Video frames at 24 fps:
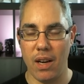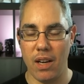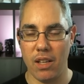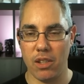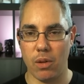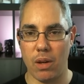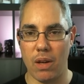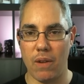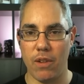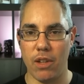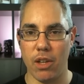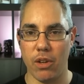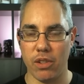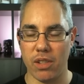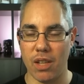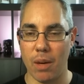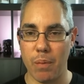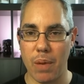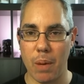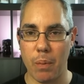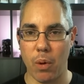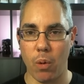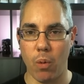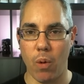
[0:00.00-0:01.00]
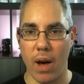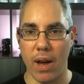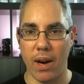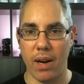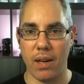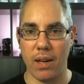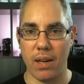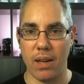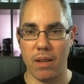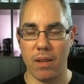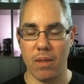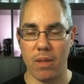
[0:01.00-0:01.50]
So even though some people
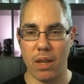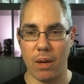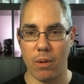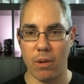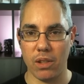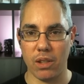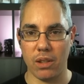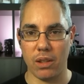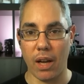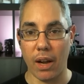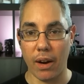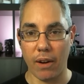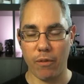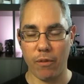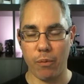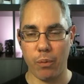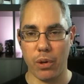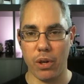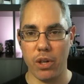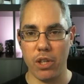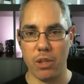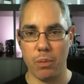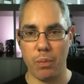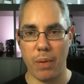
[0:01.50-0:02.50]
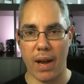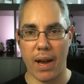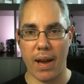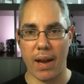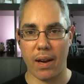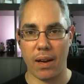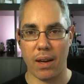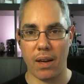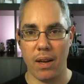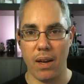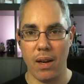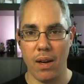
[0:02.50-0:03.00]
wanted it, there was a lot of
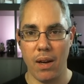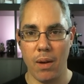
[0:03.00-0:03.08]
pushback.